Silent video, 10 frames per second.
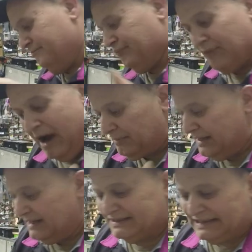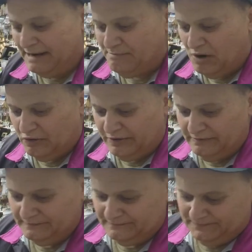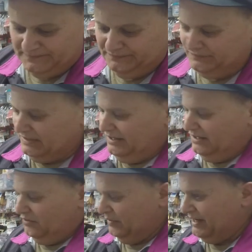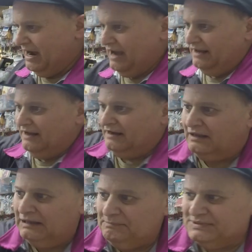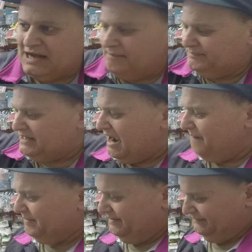probably the same motor. We got a clip top,